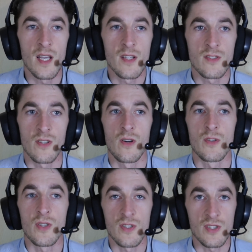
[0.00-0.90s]
So
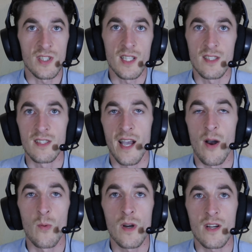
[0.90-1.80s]
you can just see this is
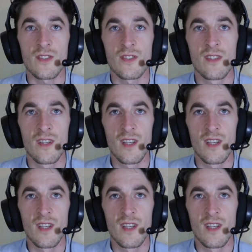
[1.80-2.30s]
how it works.